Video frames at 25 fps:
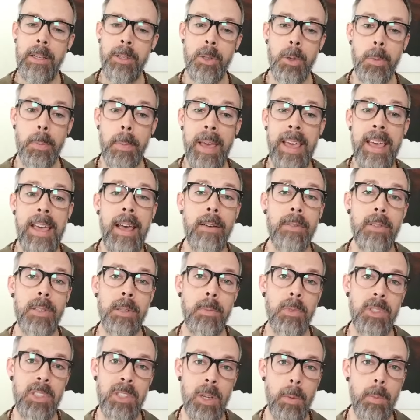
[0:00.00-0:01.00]
you may have
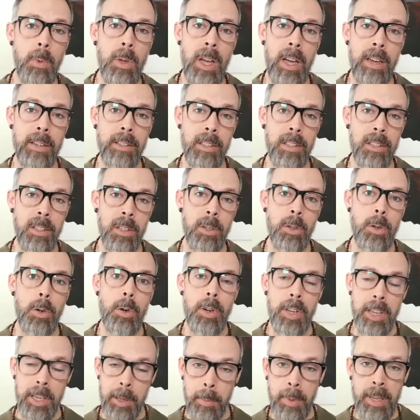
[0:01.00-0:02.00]
some subconscious
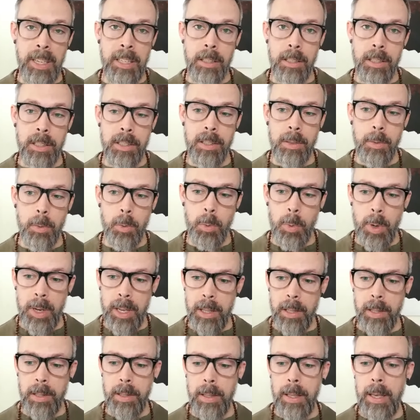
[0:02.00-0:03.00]
agreements
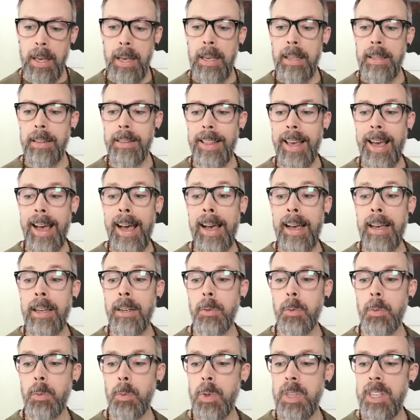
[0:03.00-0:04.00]
with
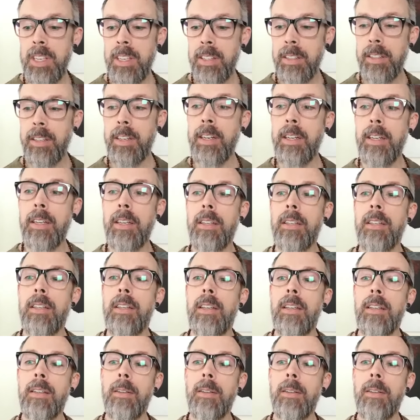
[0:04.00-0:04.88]
that we can